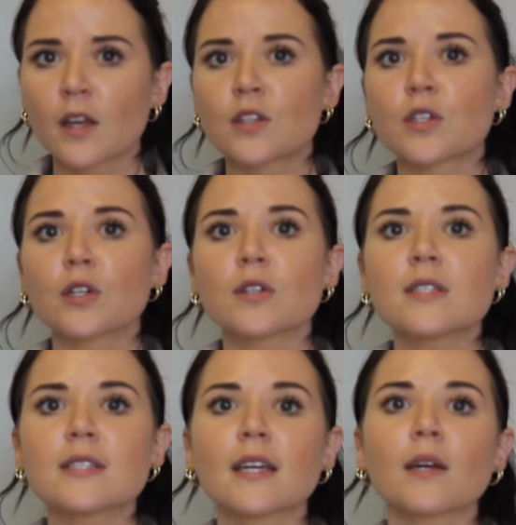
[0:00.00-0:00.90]
So you'll
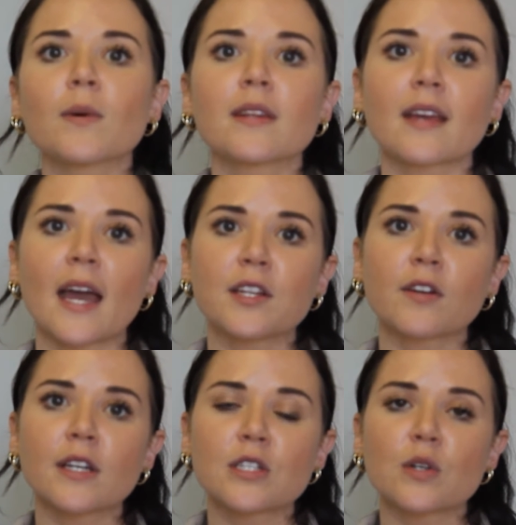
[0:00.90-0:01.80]
see with the
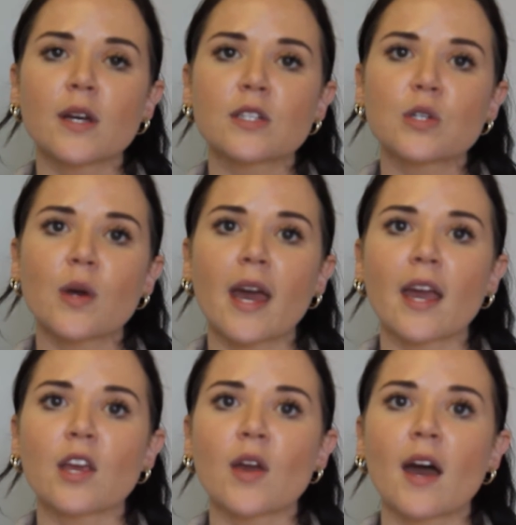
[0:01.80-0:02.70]
category 2 and
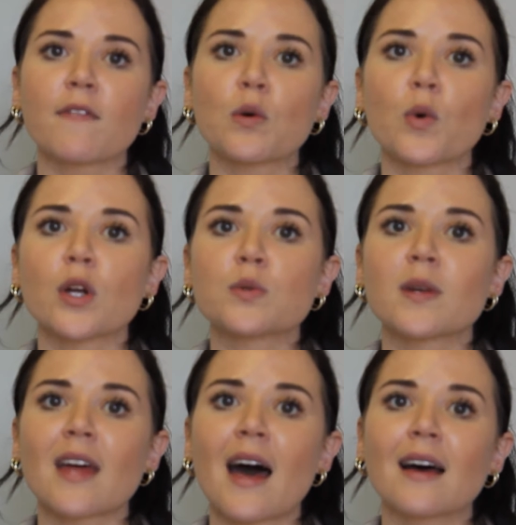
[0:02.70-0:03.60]
2A you have the words
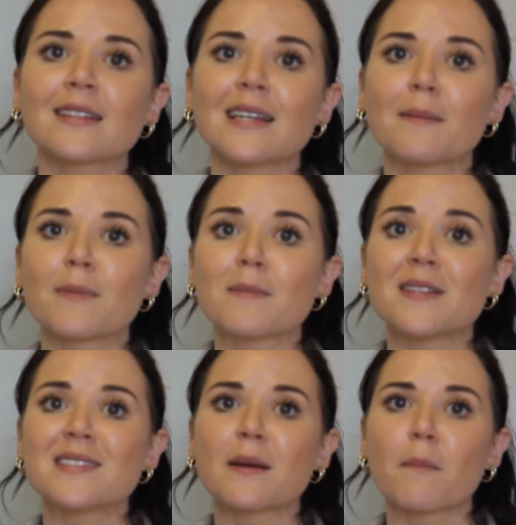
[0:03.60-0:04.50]
without
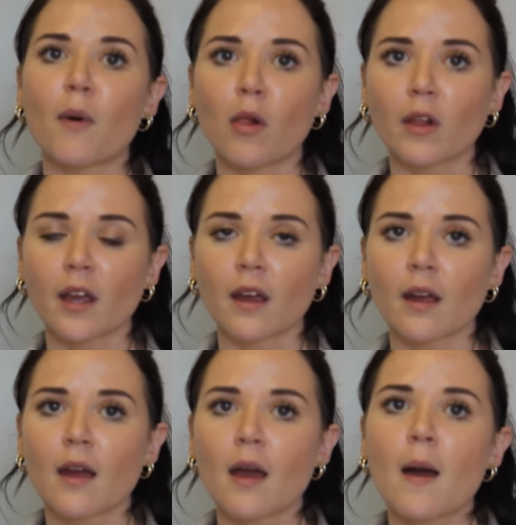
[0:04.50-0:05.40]
implementing bulking.
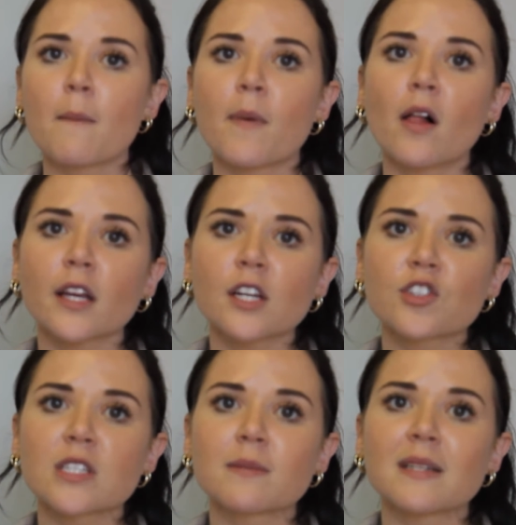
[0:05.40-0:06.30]
Bulking
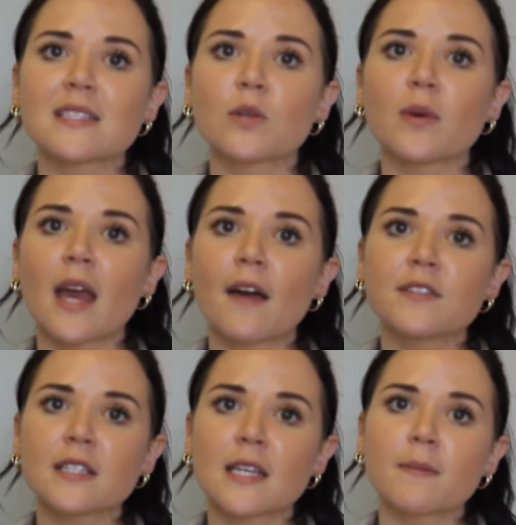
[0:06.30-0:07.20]
just means that we have
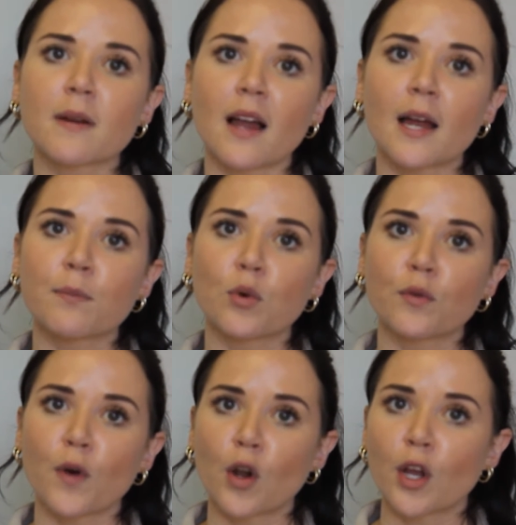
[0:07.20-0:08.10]
to keep client
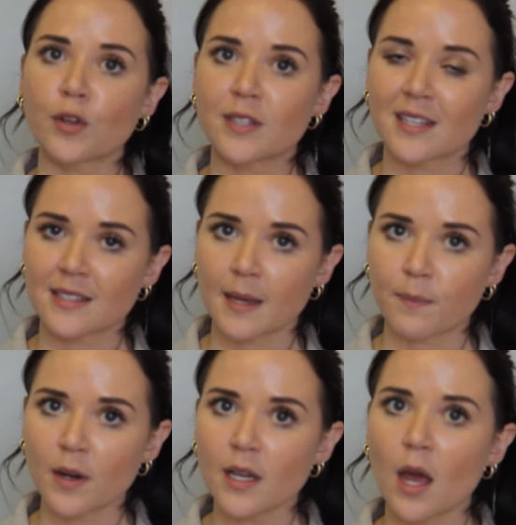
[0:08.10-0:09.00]
portfolios
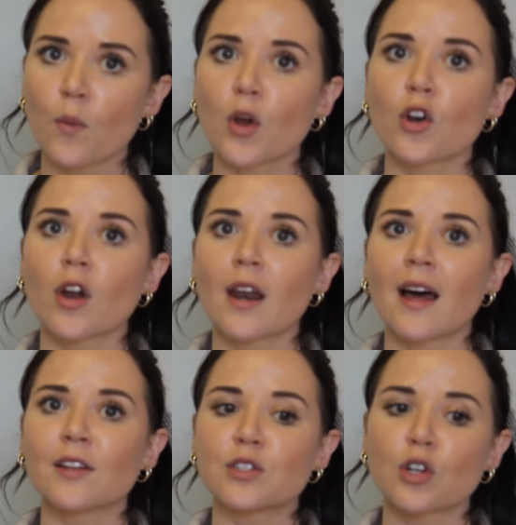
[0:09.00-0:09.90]
separate and we are not
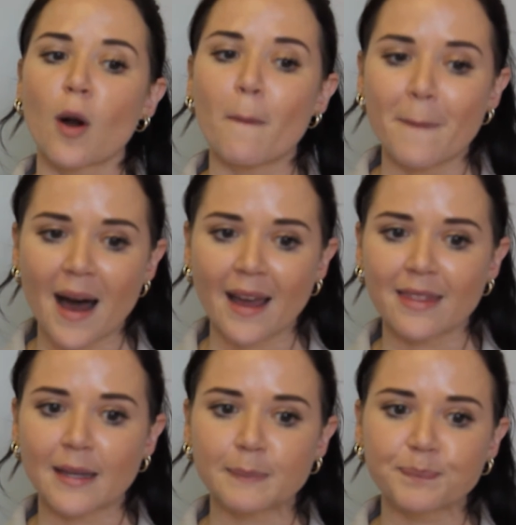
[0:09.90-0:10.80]
allowed to
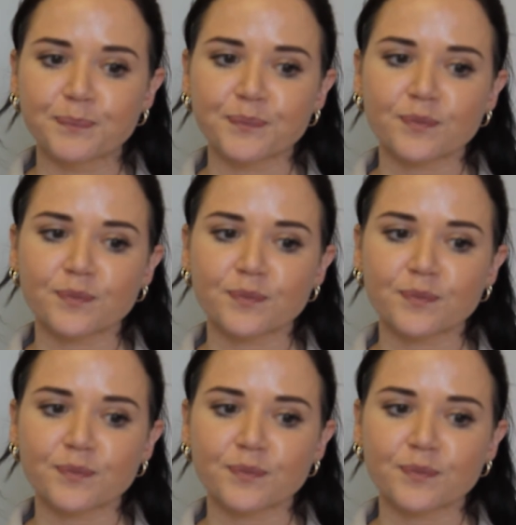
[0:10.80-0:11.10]
combine them.